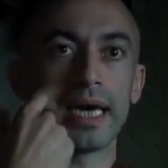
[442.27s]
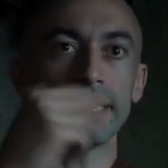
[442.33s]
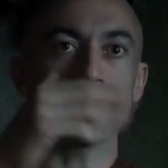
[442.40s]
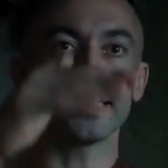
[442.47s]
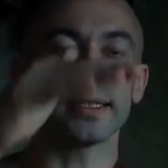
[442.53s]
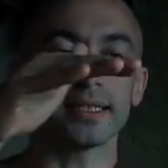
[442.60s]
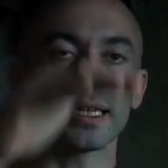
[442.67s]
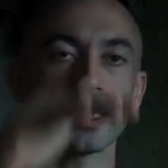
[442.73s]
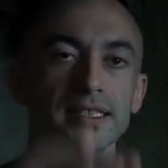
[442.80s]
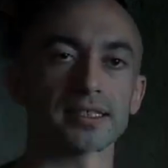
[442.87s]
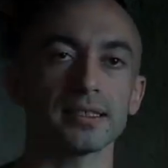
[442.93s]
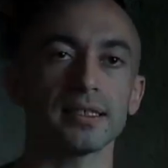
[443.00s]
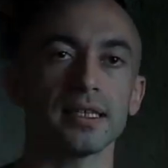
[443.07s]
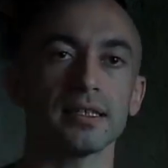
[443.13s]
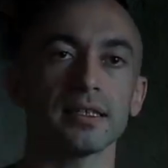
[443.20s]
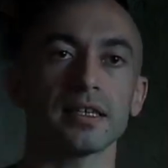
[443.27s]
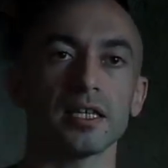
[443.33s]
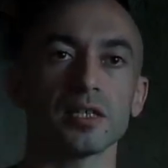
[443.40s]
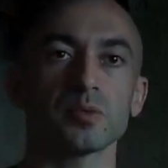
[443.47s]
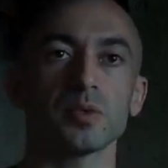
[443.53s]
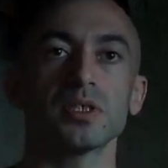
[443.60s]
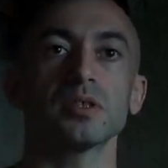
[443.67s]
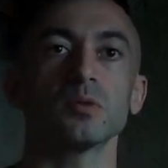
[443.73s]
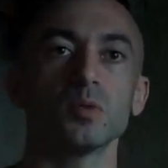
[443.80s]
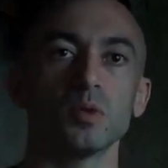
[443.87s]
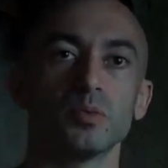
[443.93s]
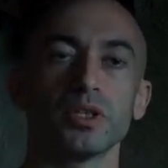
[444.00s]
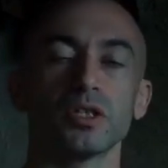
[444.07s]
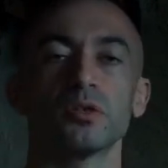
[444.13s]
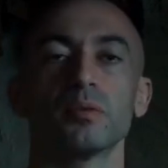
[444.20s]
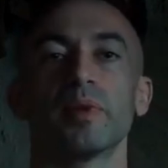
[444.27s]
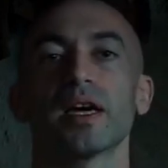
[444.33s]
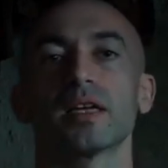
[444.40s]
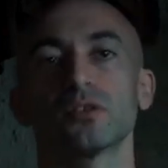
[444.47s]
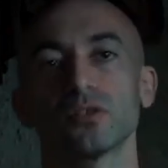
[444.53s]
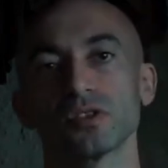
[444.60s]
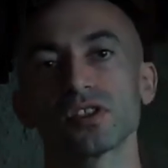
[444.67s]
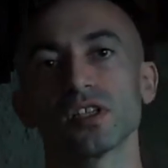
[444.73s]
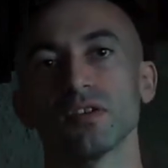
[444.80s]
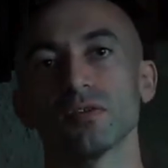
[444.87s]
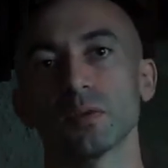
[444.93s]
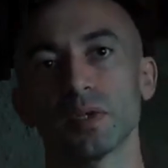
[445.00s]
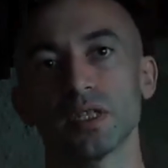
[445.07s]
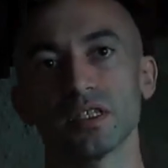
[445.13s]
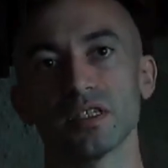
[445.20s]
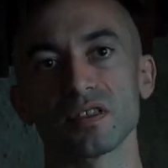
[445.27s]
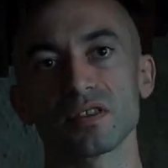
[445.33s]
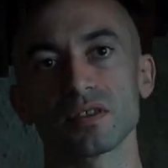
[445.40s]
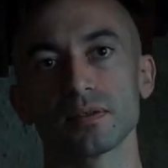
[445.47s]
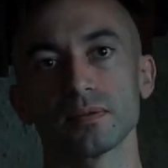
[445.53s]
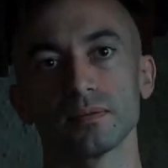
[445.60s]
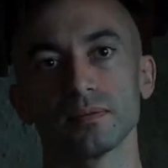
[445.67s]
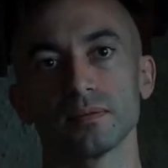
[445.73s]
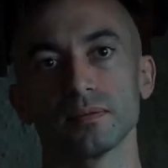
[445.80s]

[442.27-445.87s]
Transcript: Anything less than that engagement will bring you back to your self-awareness.